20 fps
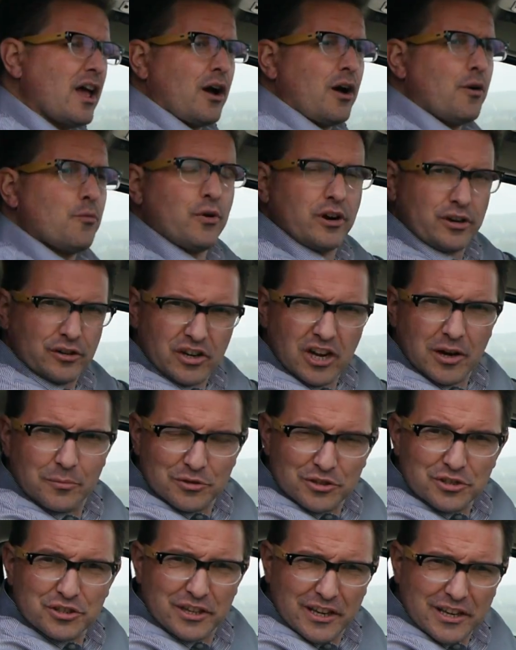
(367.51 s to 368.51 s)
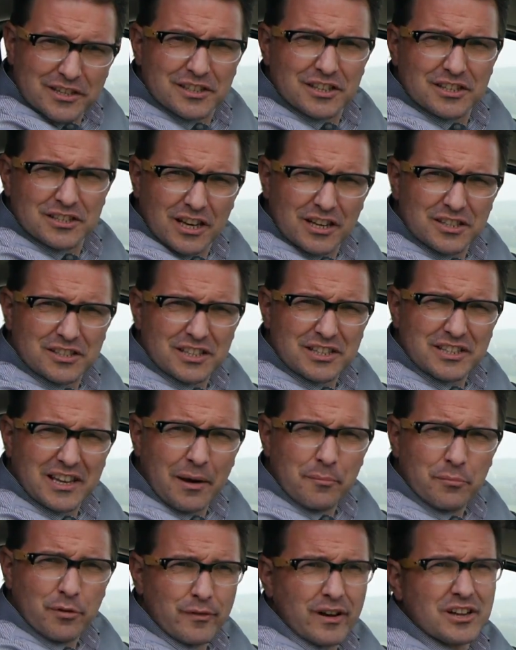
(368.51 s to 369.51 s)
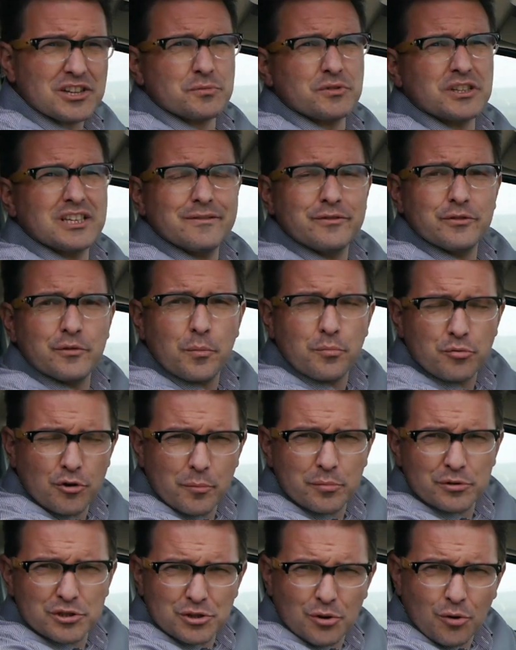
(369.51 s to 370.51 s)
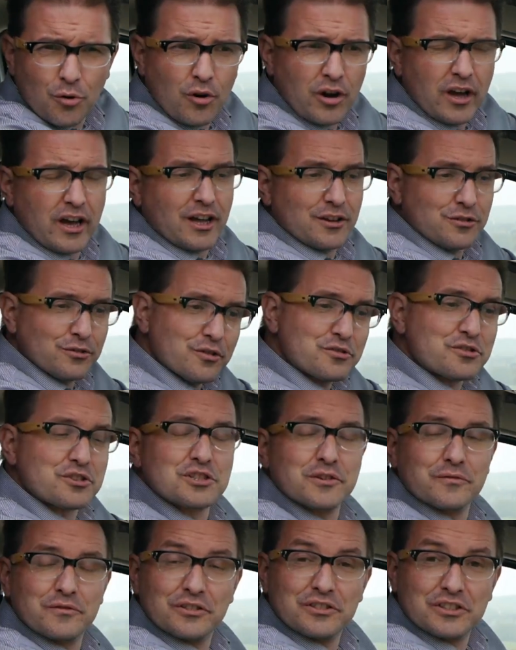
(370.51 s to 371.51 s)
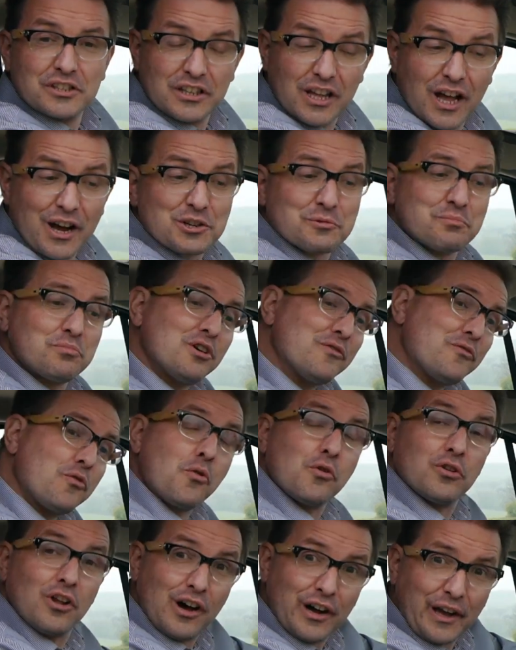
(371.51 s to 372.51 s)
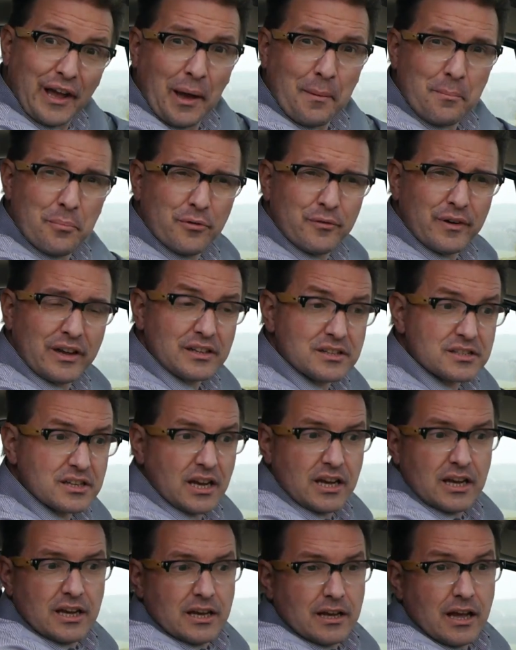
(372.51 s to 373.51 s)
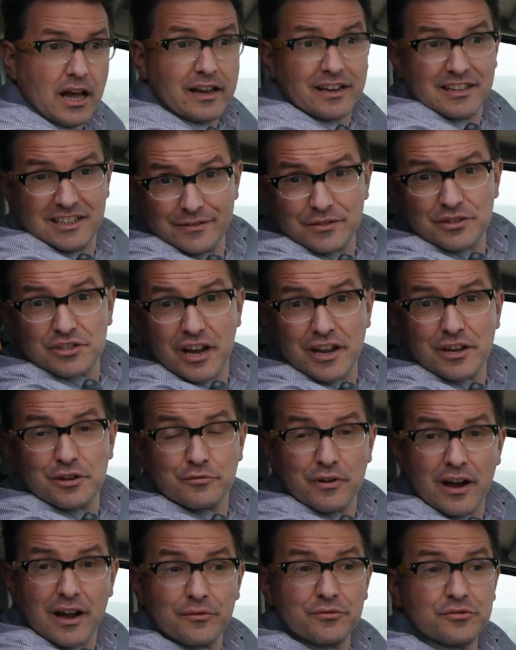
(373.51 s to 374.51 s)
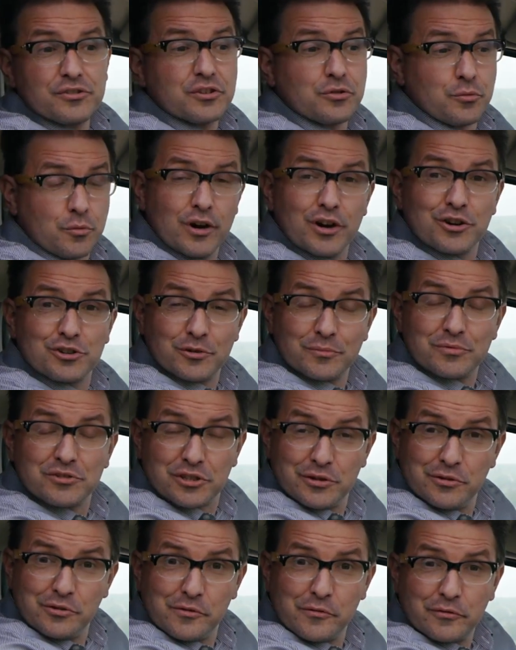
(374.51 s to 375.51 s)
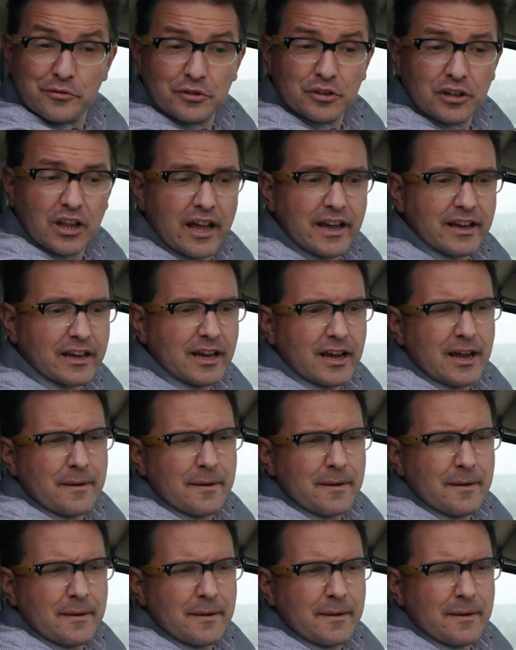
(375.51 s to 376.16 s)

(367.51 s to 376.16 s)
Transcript: Why not come and see us at Sussex Campervans? We give you a proper tour, not just of the Deluxe, but of all our campervans. I could even take you around the workshops too if you'd like.